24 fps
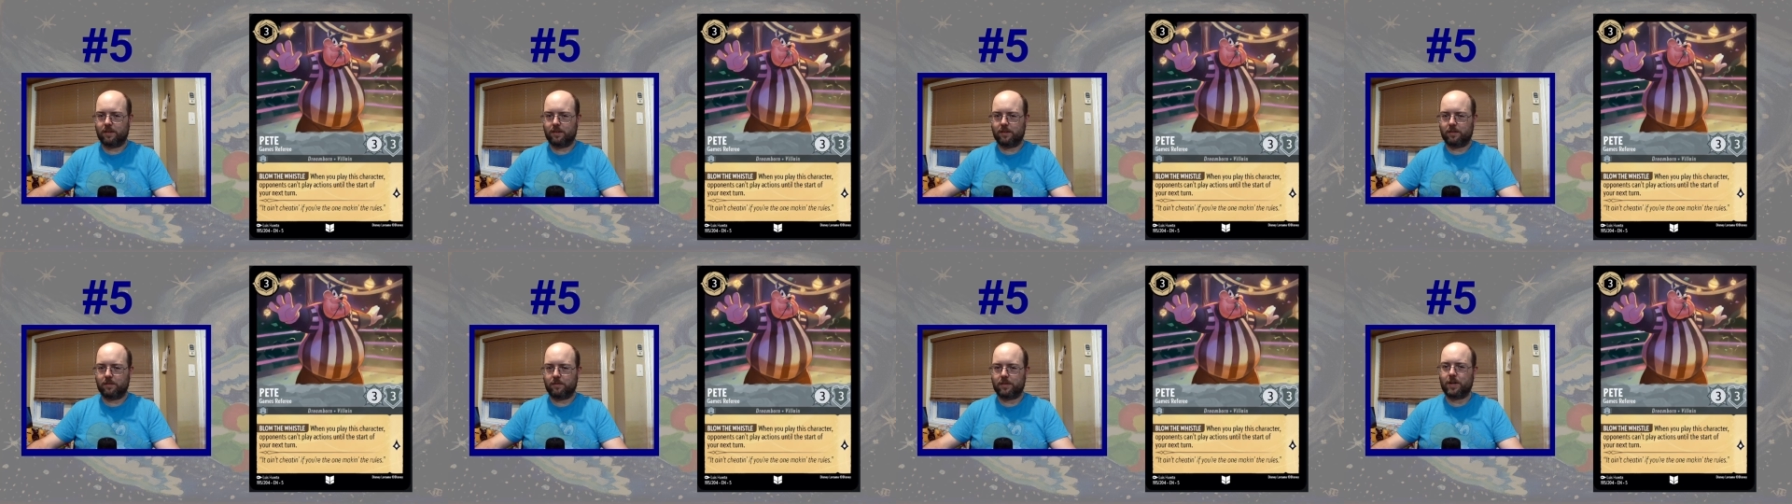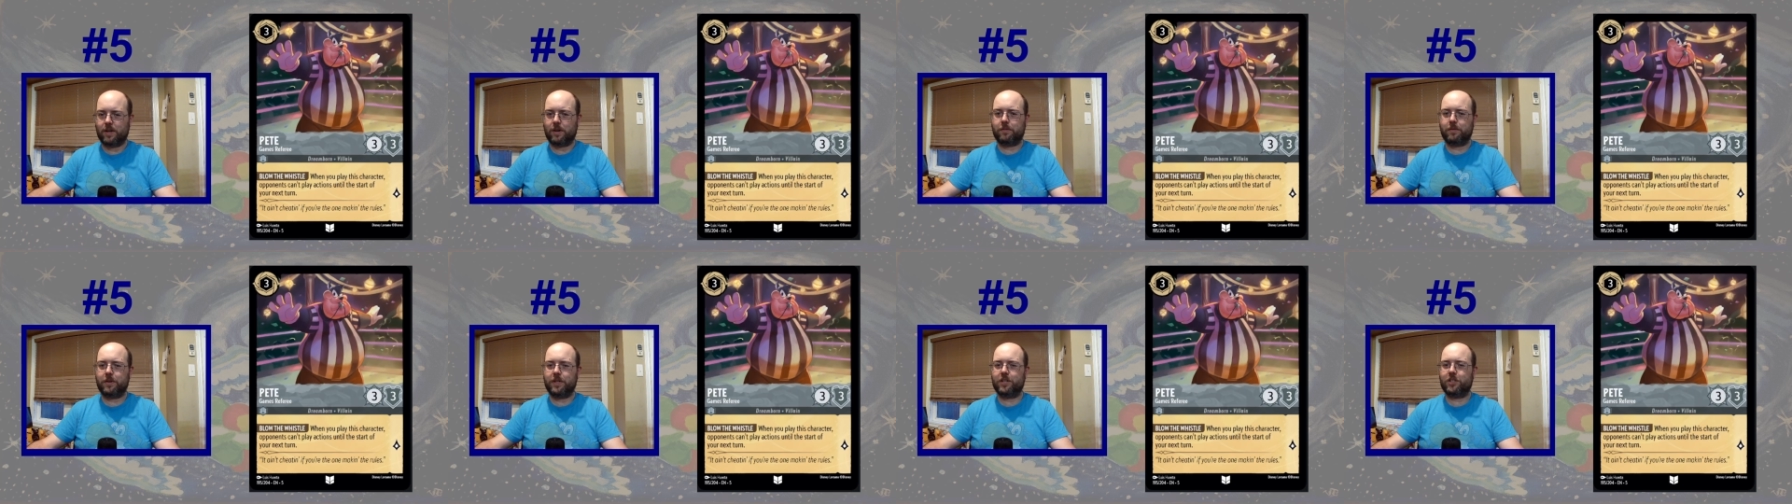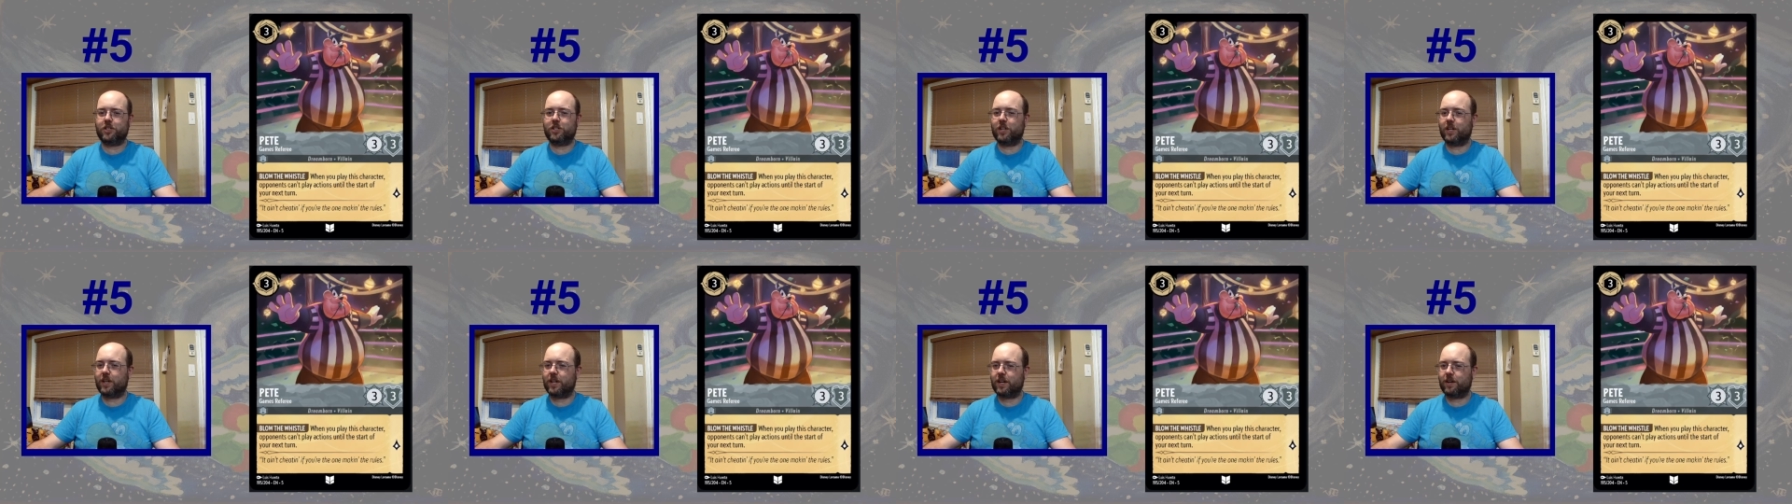We now reached
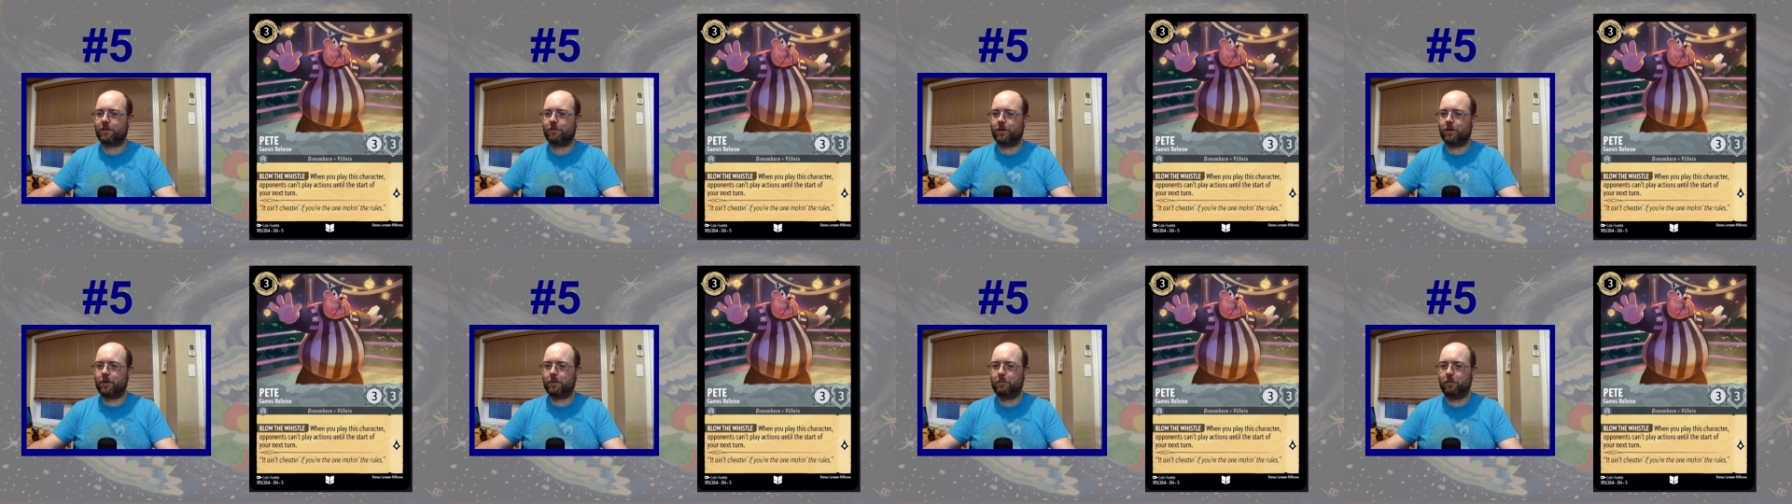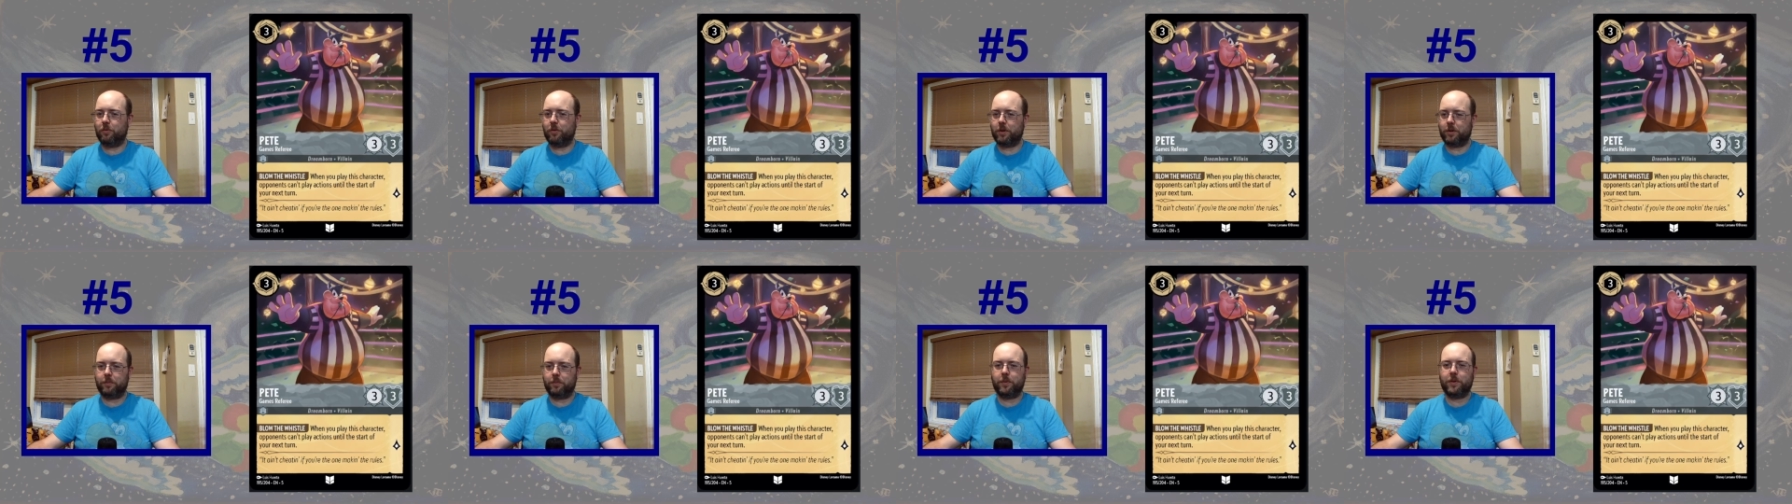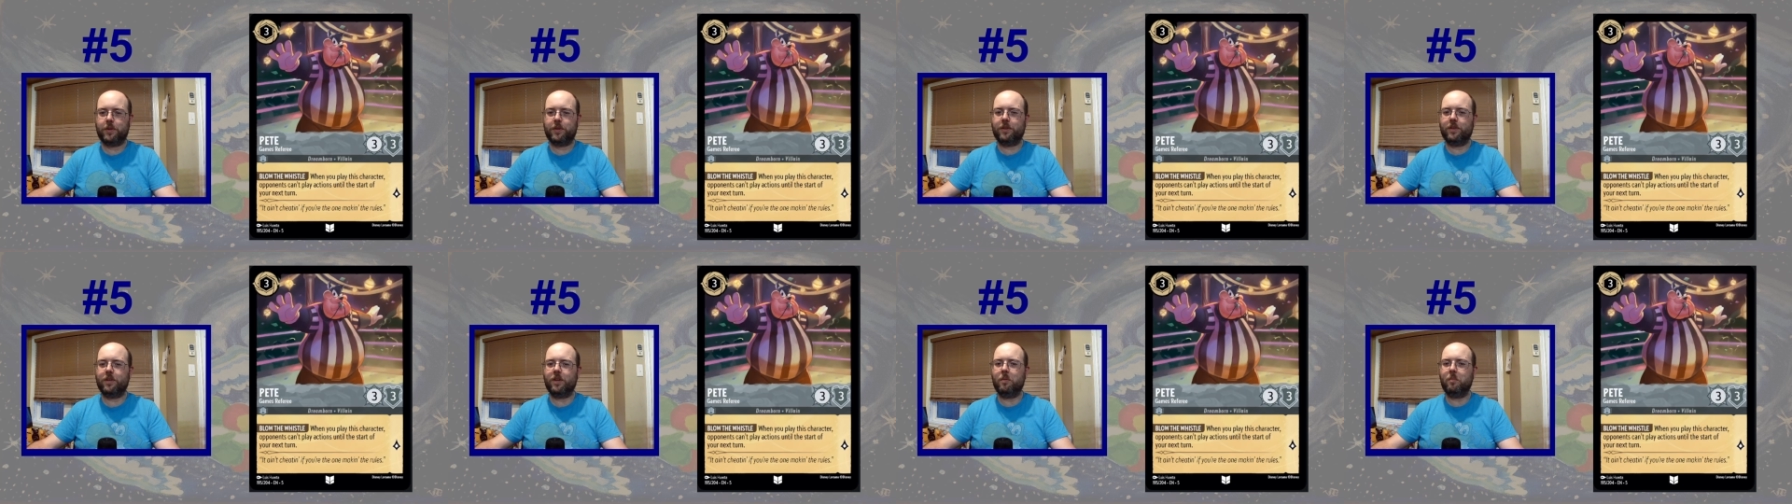a halfway point with
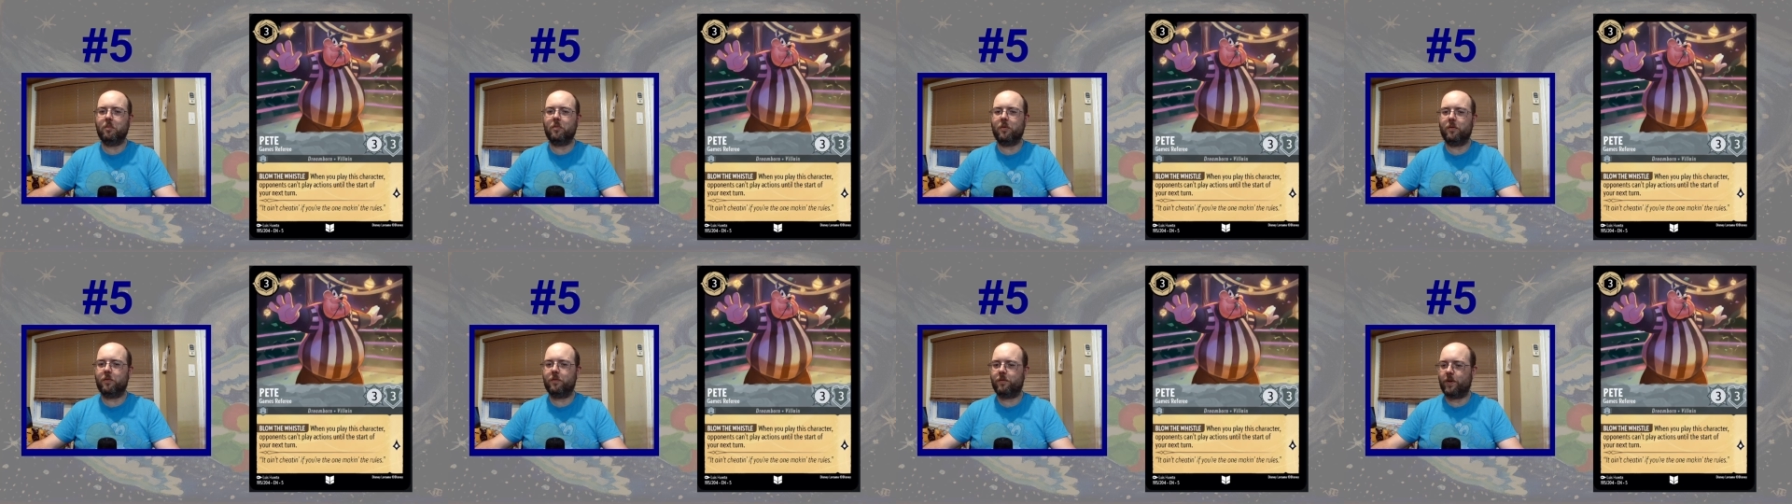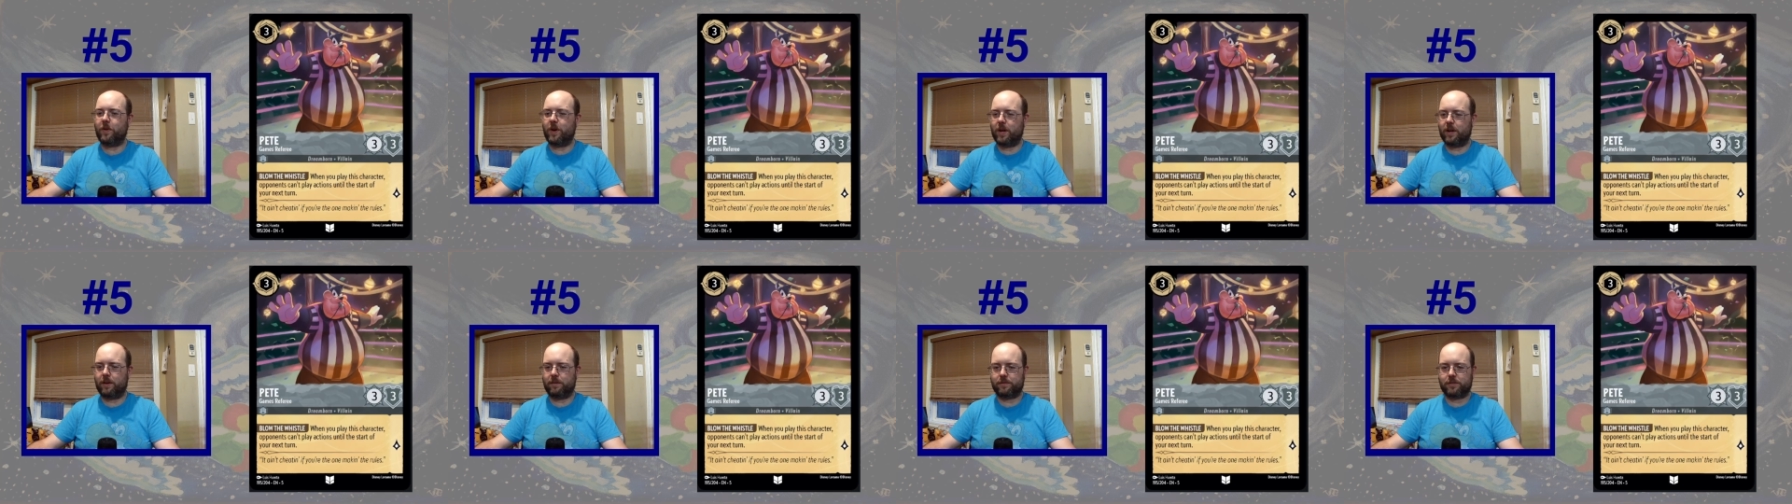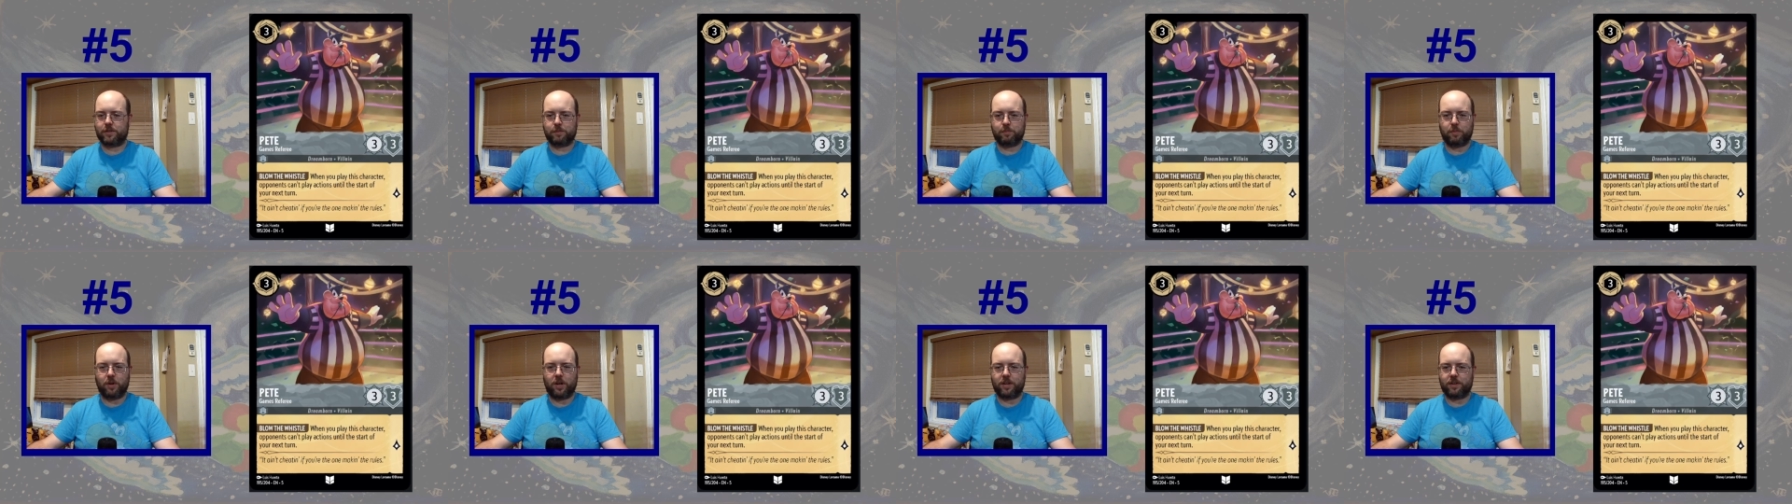number 5
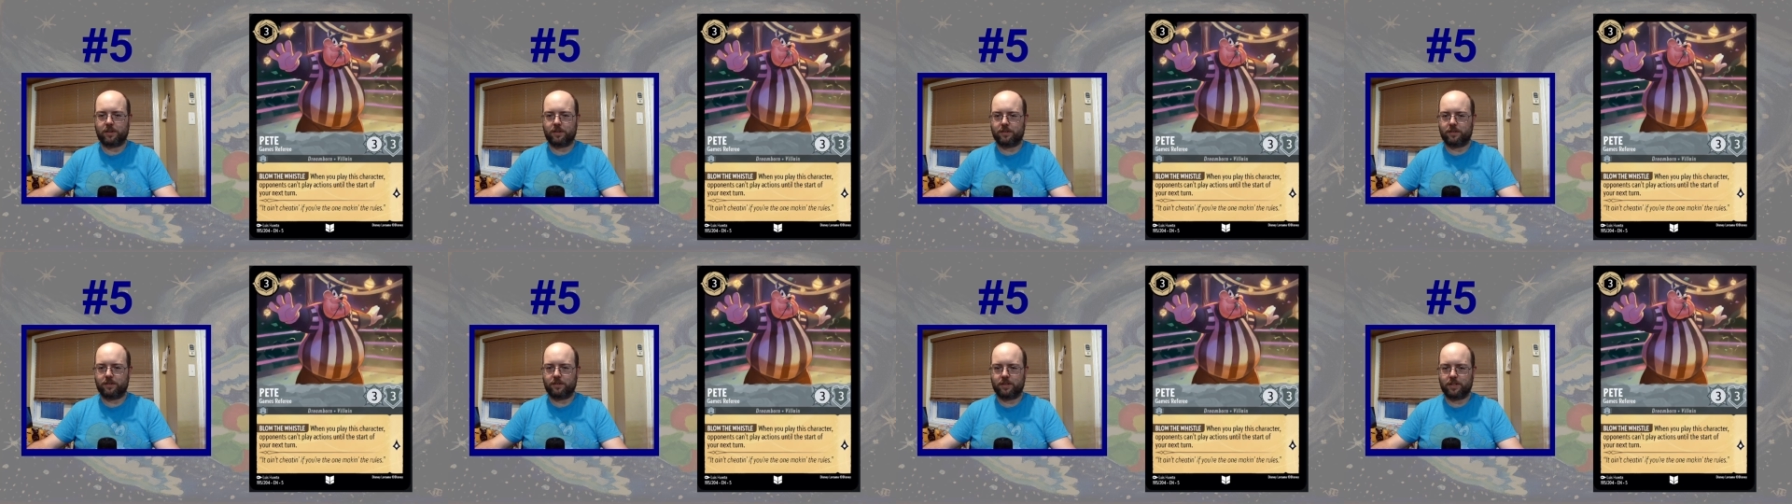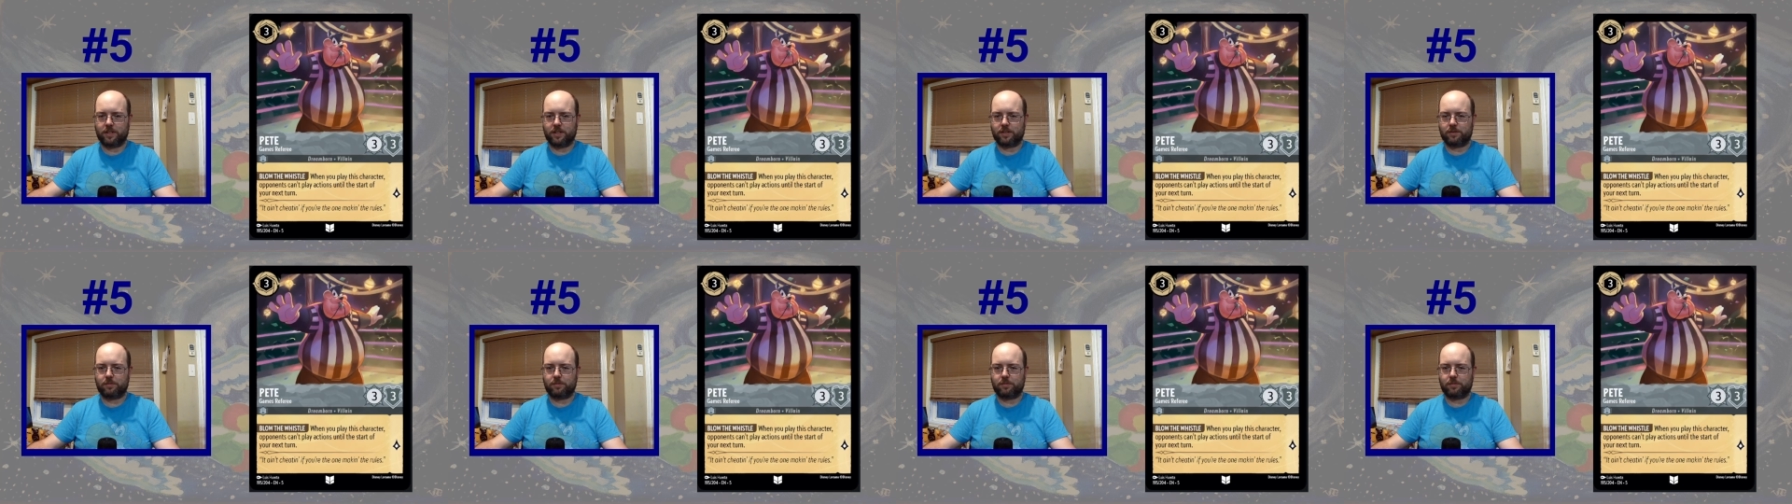spot on our list.